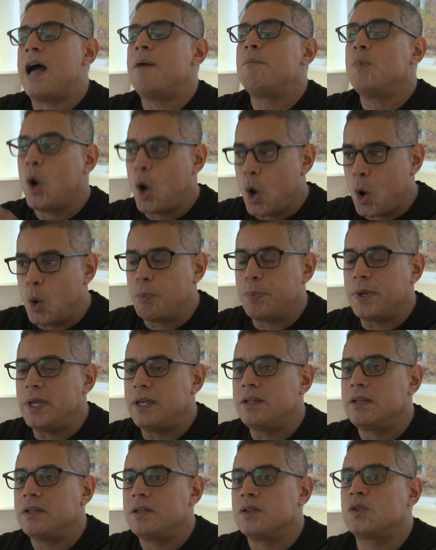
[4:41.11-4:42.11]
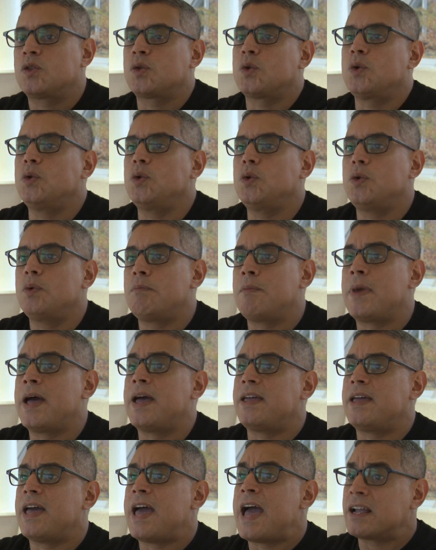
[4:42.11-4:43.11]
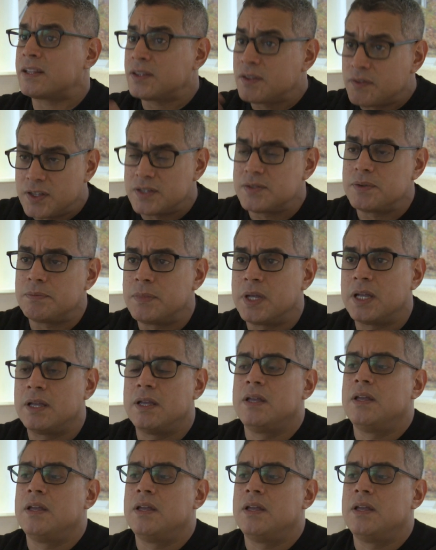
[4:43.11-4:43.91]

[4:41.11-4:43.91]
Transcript: I'm hoping through my activism,